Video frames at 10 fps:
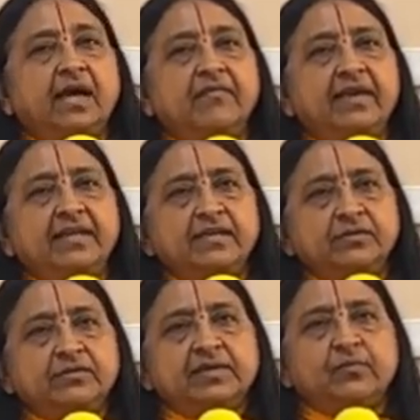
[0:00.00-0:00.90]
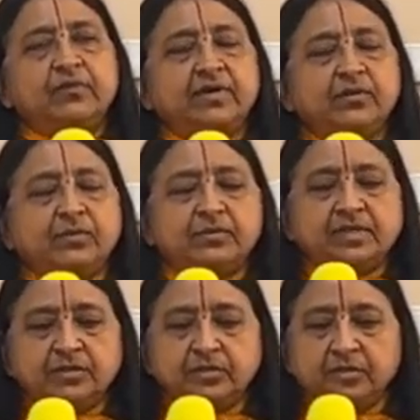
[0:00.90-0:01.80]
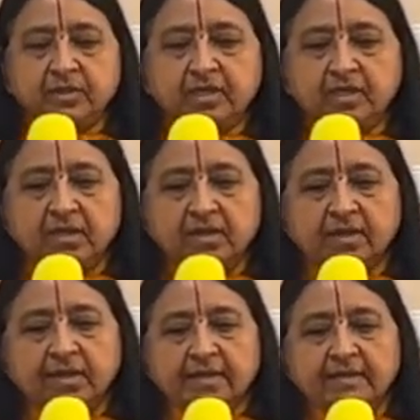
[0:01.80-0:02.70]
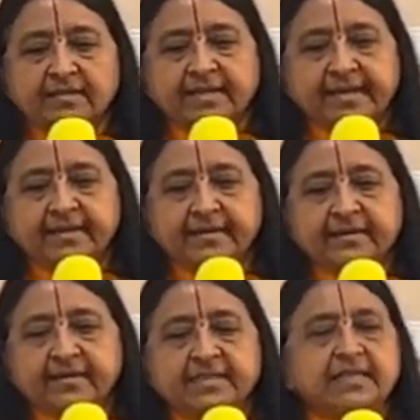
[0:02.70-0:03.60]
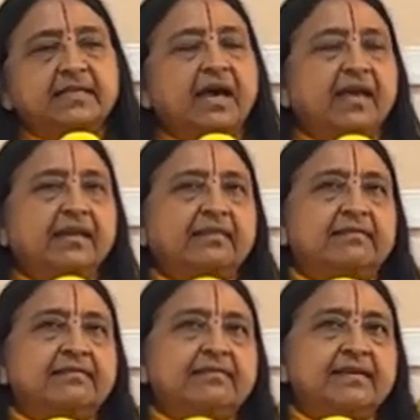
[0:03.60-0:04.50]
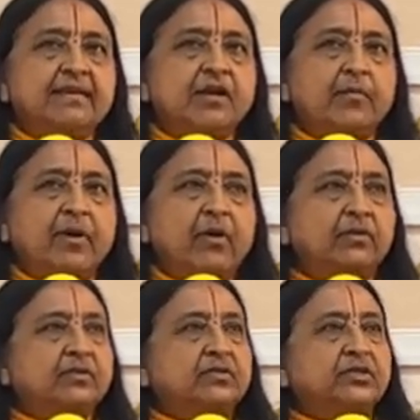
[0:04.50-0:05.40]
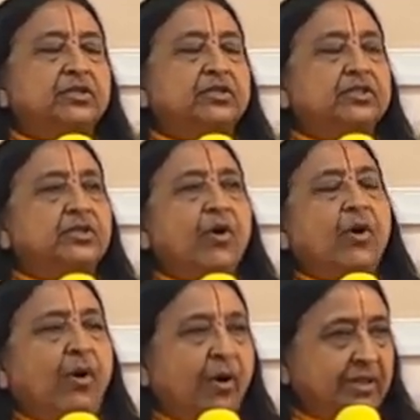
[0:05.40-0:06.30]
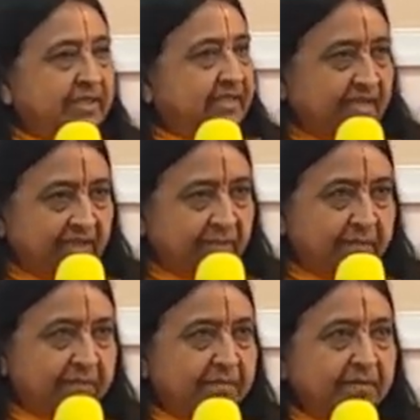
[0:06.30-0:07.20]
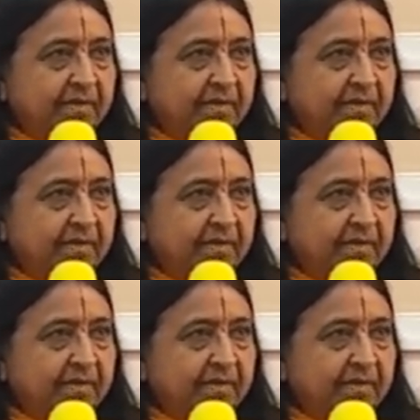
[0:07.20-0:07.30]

I ran into someone who said to me that, he said, I think about Shri Krishna all the time.